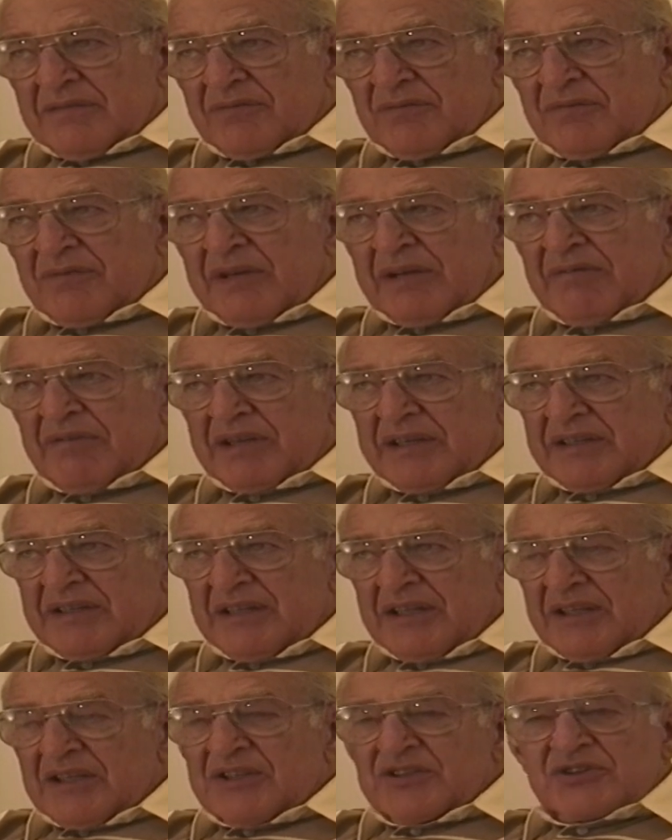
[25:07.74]
we would
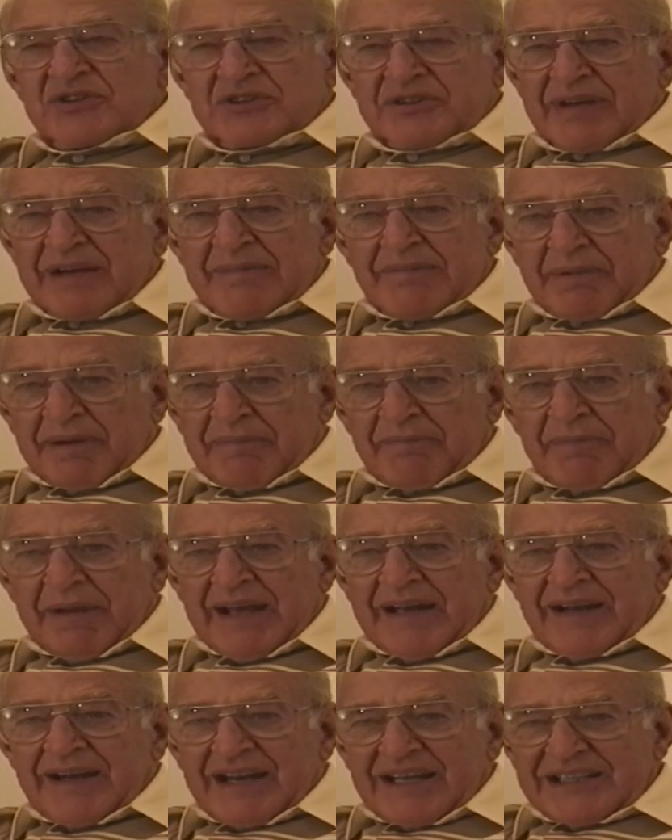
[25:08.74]
scrape our
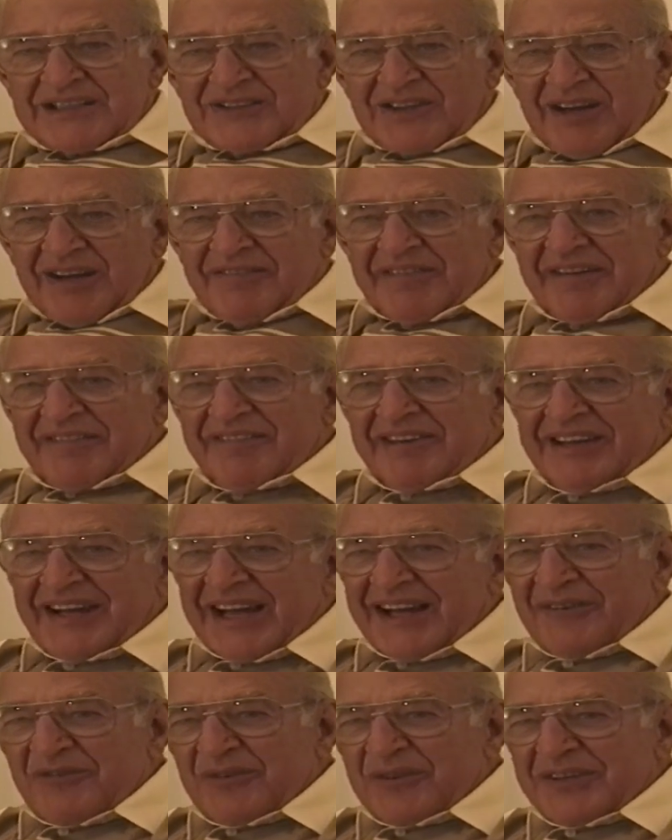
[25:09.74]
pant legs off every
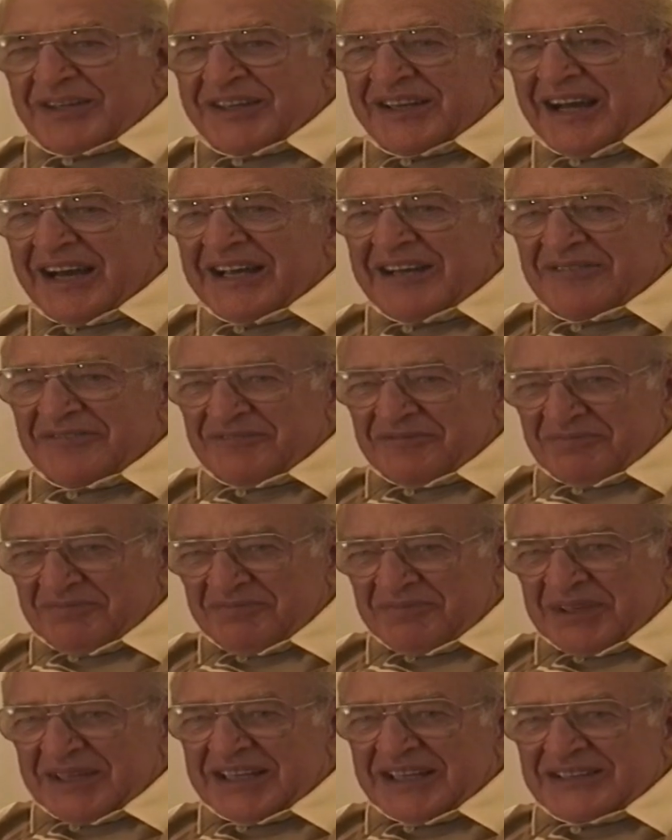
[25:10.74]
night with a knife
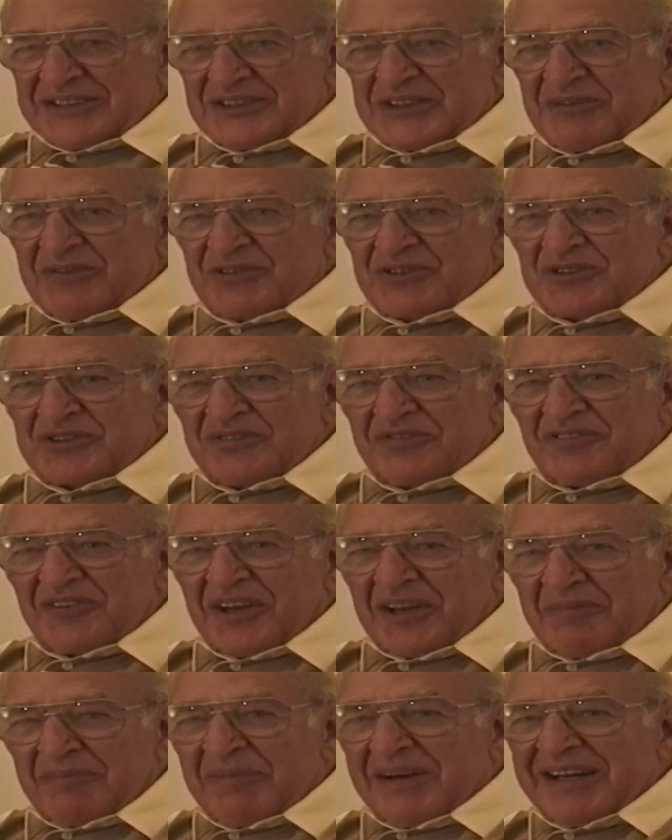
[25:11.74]
because they were so
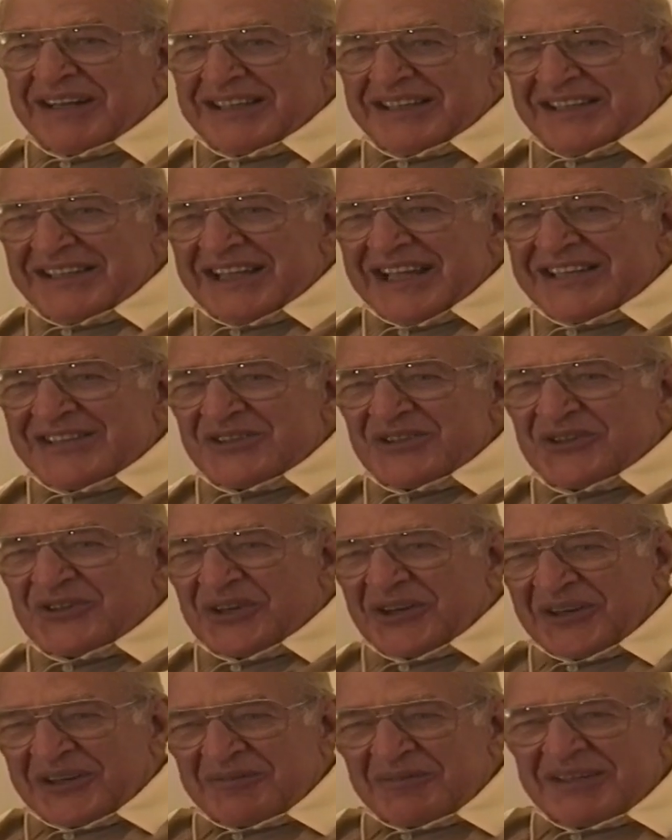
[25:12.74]
full of mud, and then you'd
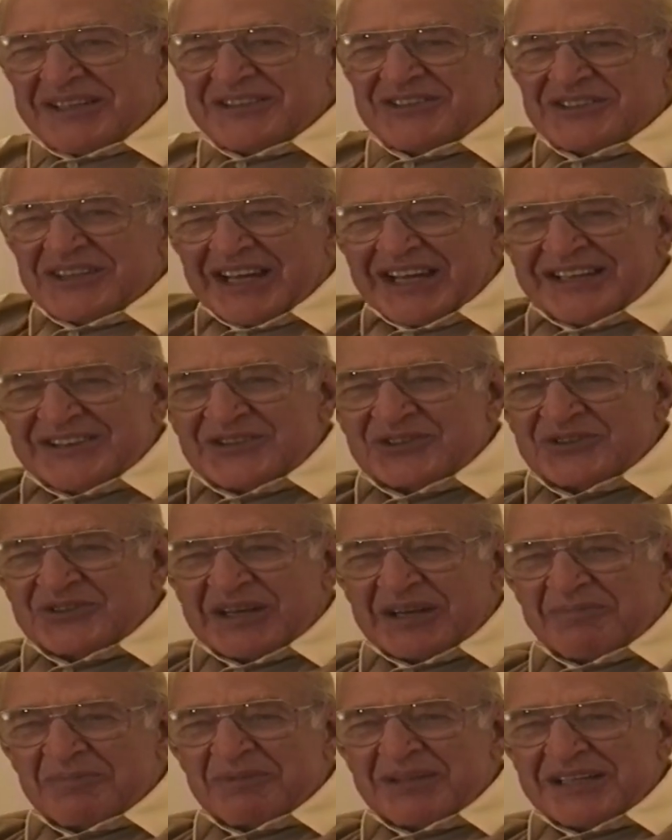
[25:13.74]
turn them inside and
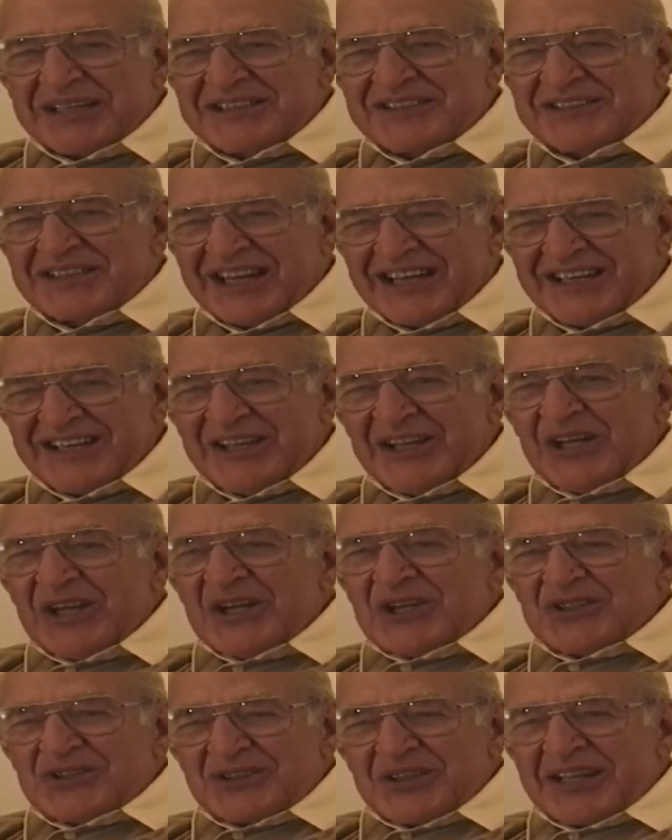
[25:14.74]
scrape the inside
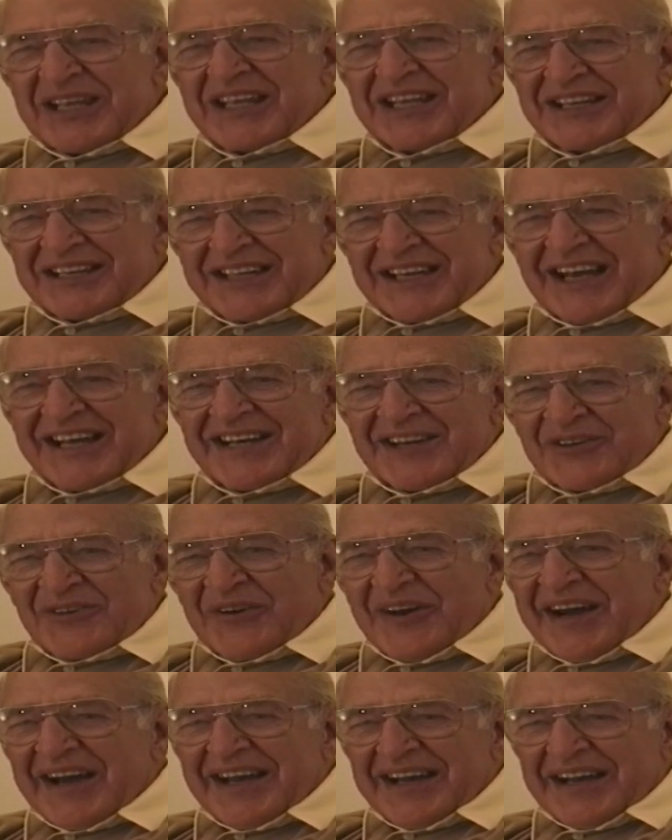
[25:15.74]
so they could kind of
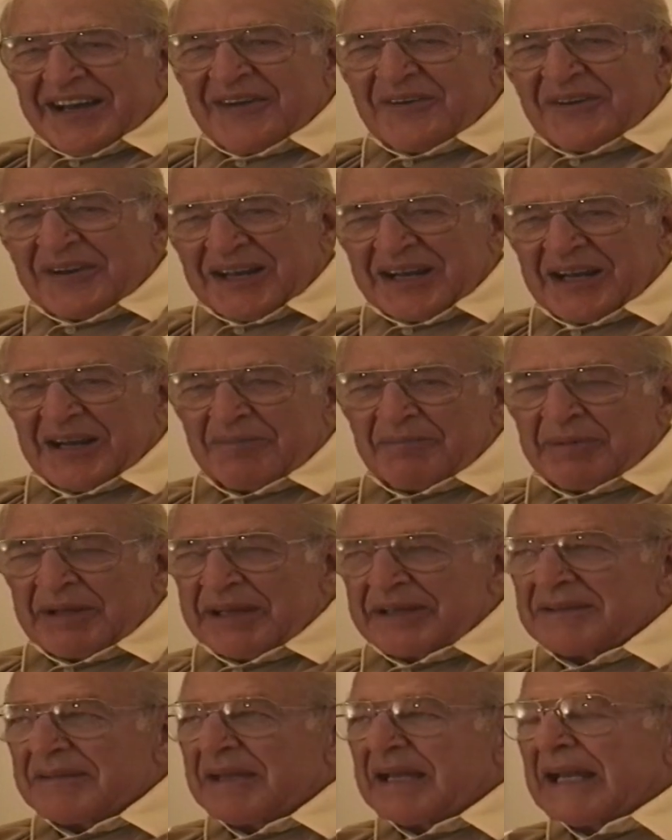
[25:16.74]
dry out a little
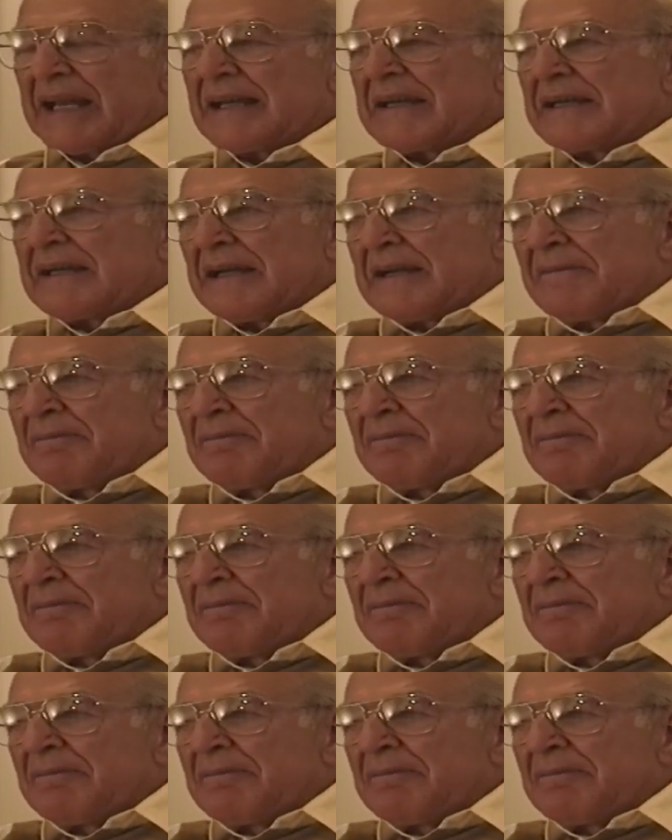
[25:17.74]
bit. And